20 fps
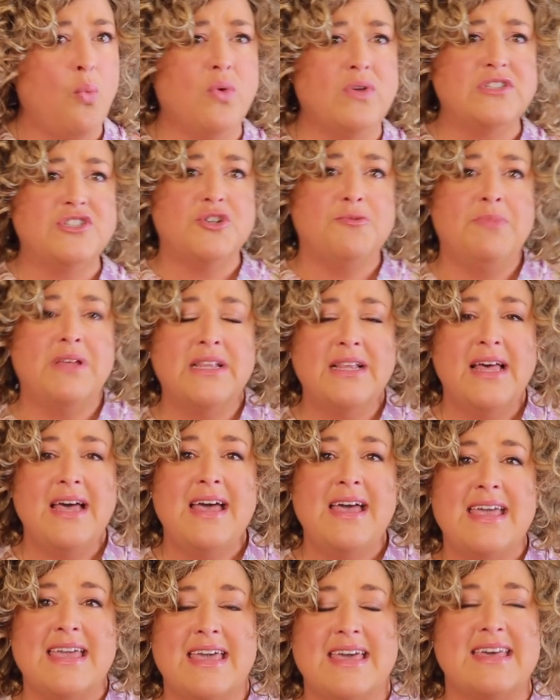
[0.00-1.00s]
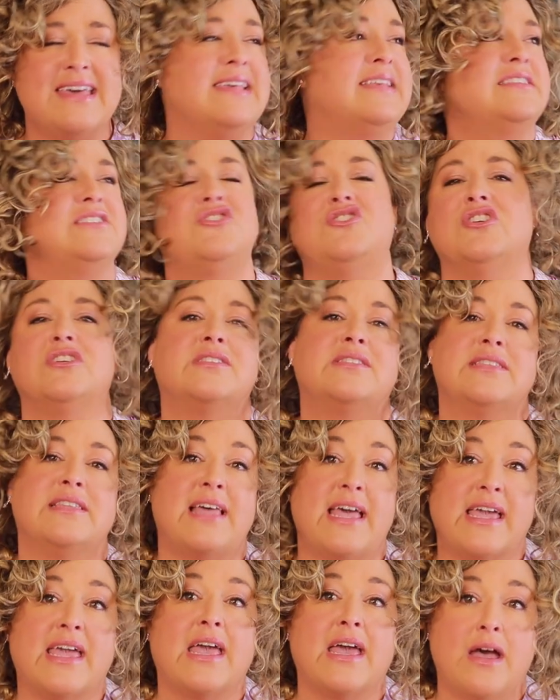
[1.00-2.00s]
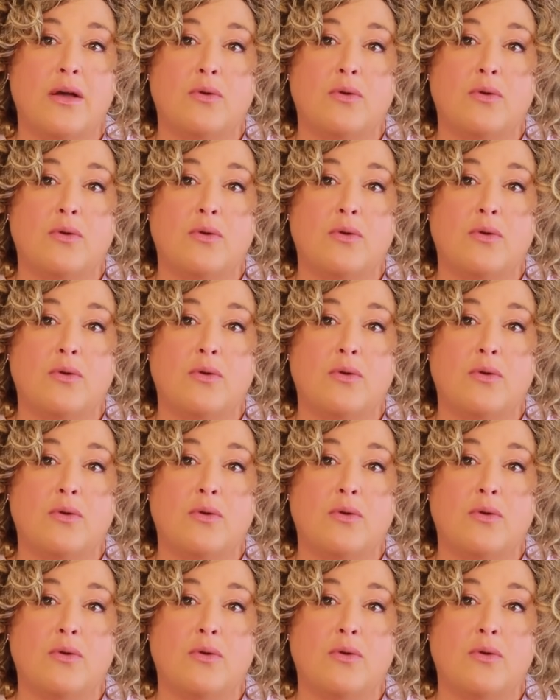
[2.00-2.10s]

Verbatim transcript: Jamila is just like